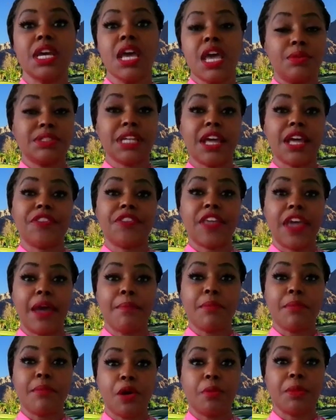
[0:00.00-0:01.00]
And it was at
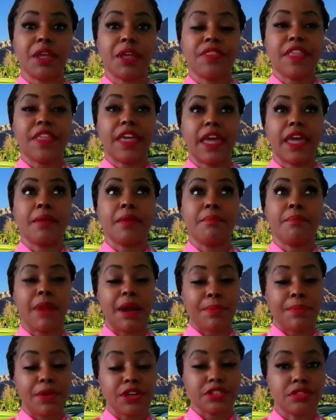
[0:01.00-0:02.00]
that moment that
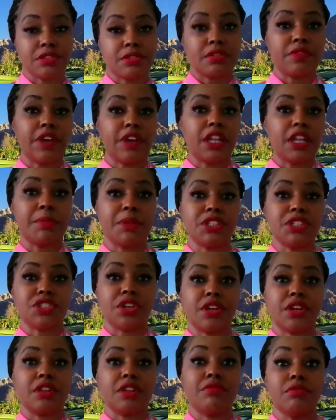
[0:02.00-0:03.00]
my personal development
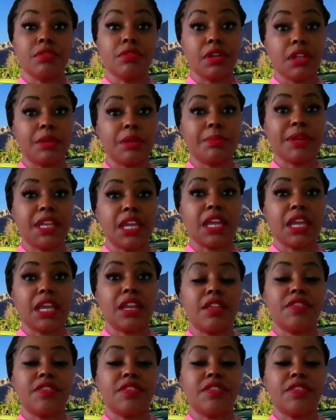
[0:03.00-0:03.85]
journey really began.